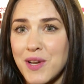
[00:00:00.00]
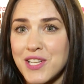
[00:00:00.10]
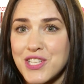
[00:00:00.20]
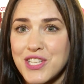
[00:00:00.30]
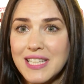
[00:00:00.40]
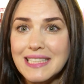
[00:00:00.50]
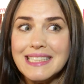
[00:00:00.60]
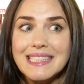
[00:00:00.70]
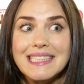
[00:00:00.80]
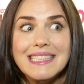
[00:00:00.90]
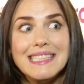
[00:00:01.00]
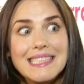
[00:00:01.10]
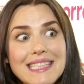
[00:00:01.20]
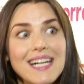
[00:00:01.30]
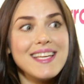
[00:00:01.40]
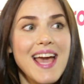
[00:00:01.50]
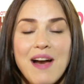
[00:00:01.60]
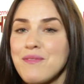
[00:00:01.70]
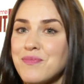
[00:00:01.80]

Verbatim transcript: which, yeah.